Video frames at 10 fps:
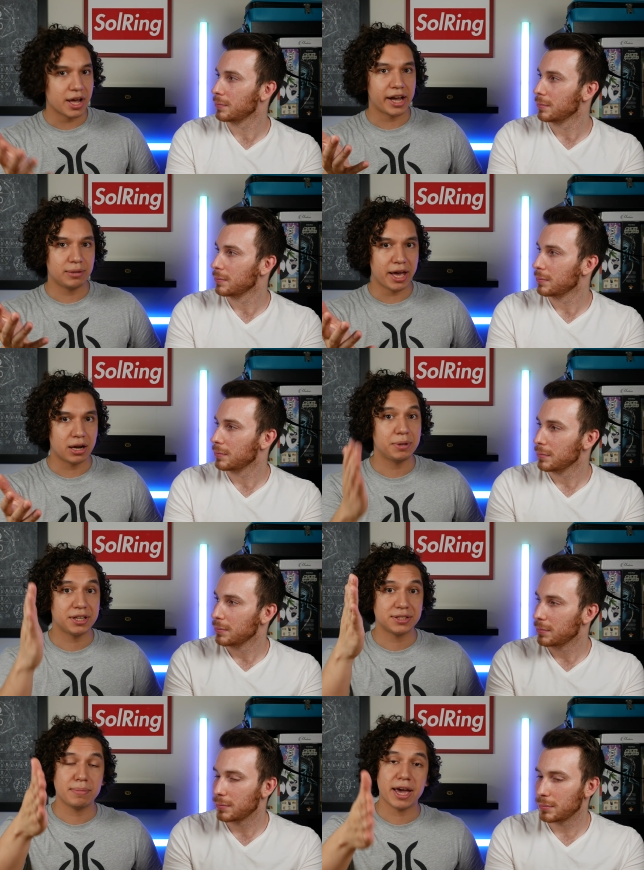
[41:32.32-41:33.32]
Speaker 1: nine mana
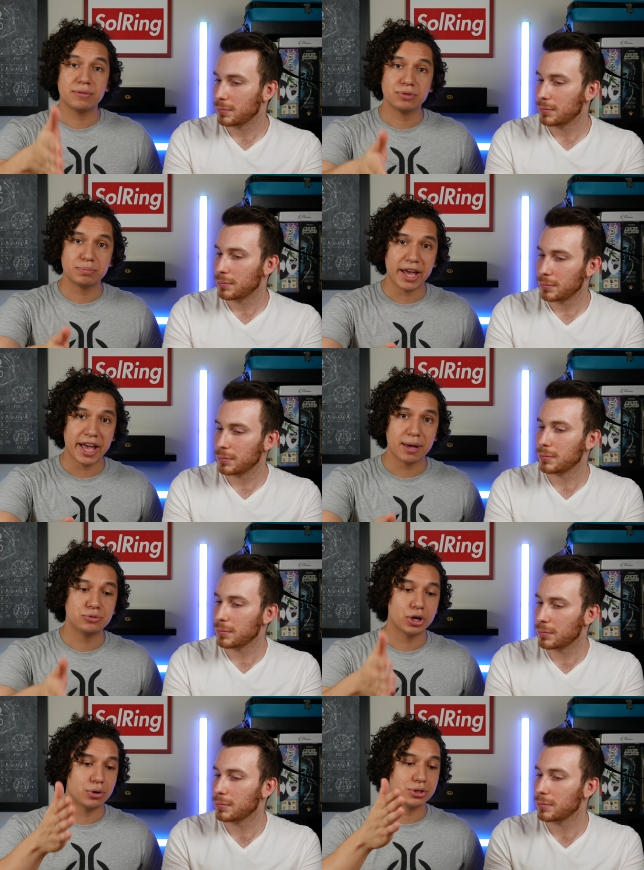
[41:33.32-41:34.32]
because the mana from
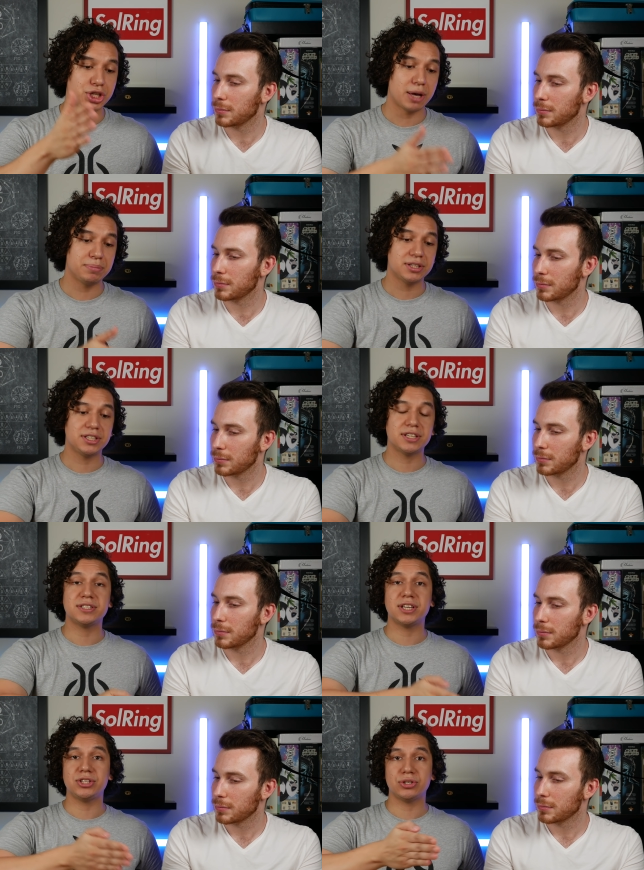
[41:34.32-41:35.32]
Neheb, Dreadhorde Champion,
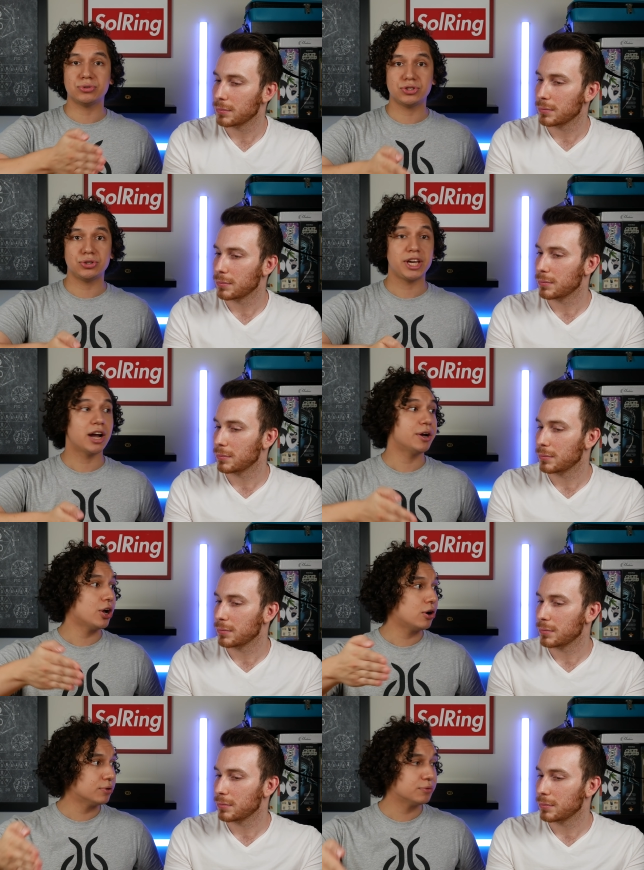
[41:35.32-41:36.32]
continues to
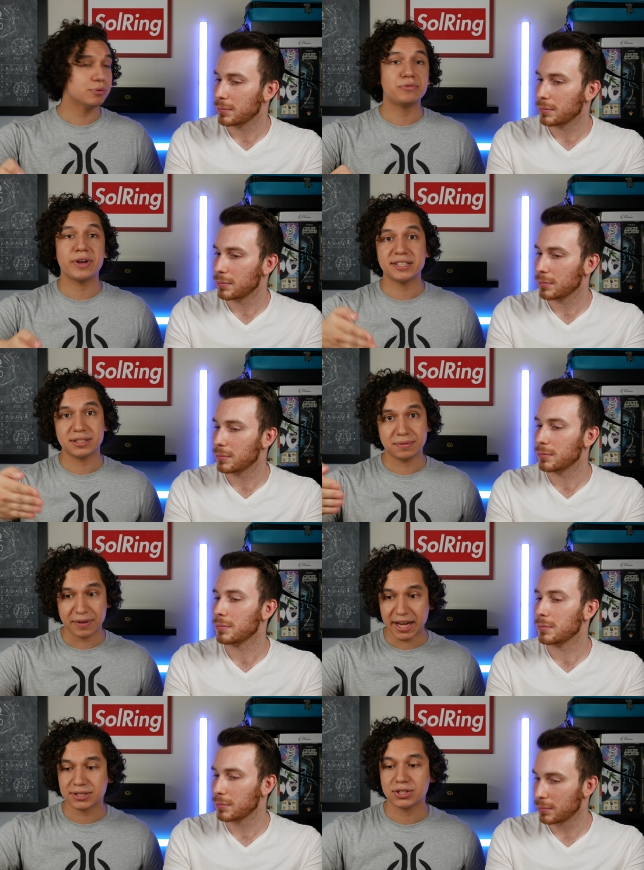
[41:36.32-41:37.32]
carry over from phase to
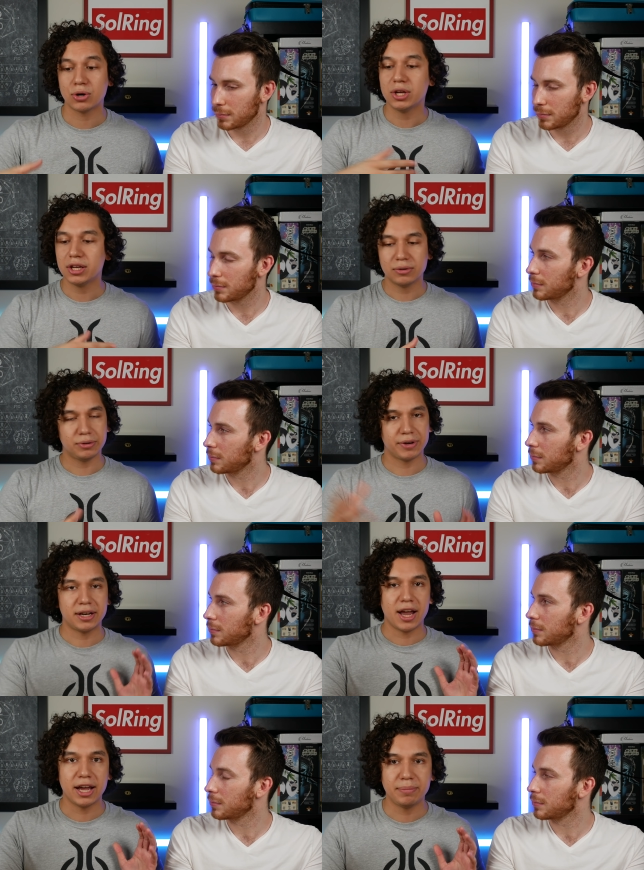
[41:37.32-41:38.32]
phase. So we've
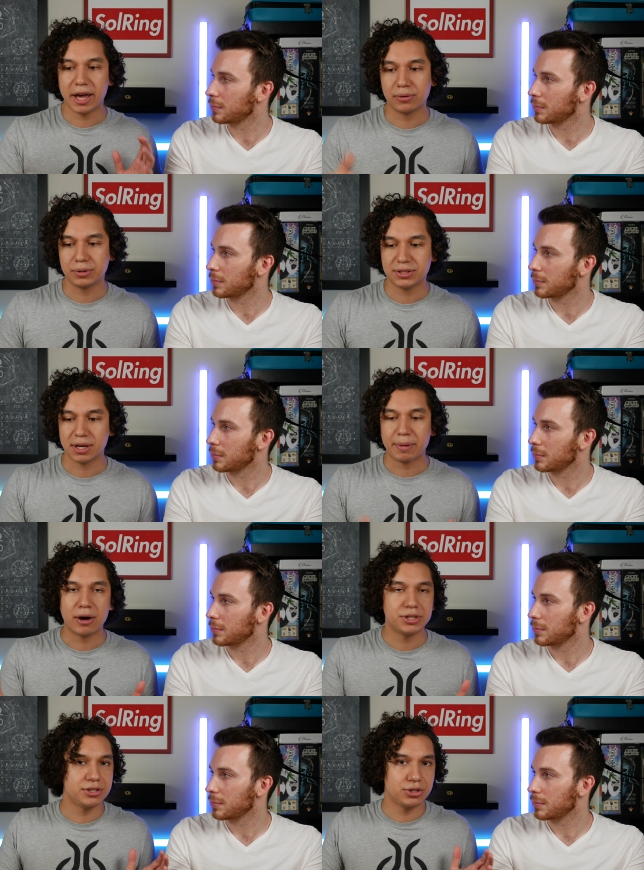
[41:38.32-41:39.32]
got nine mana. We
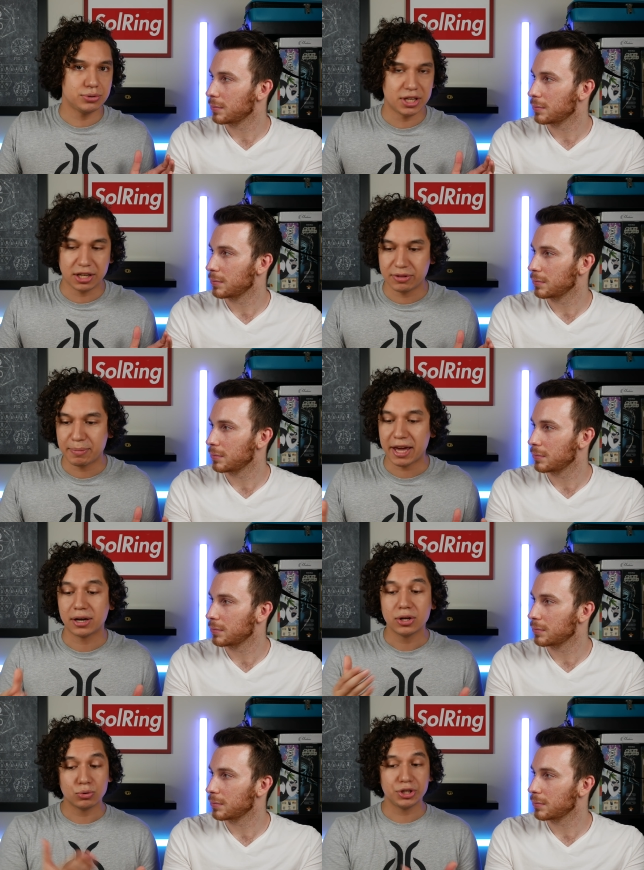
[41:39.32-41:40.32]
somehow didn't use any of the
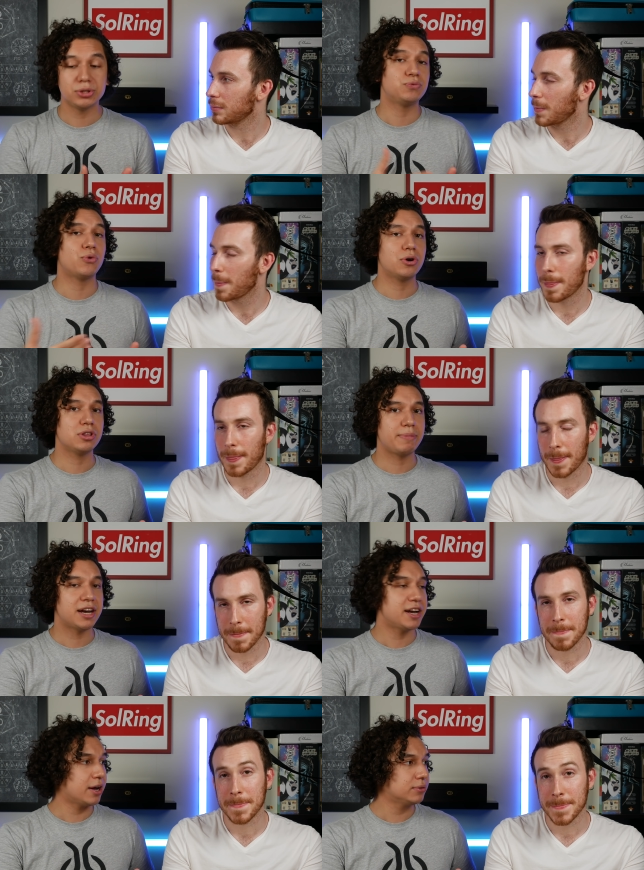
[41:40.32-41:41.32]
mana. We'll use four of the
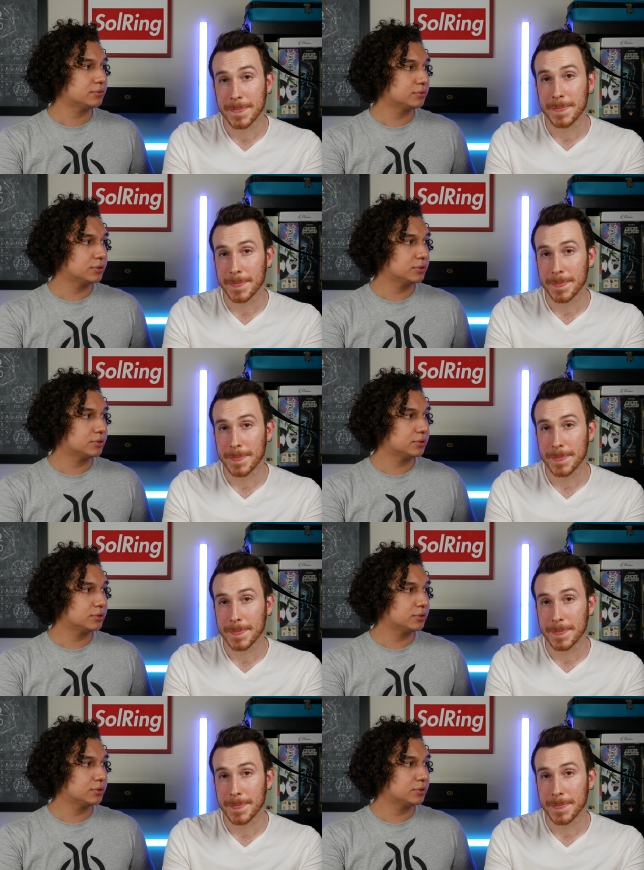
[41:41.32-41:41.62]
mana now,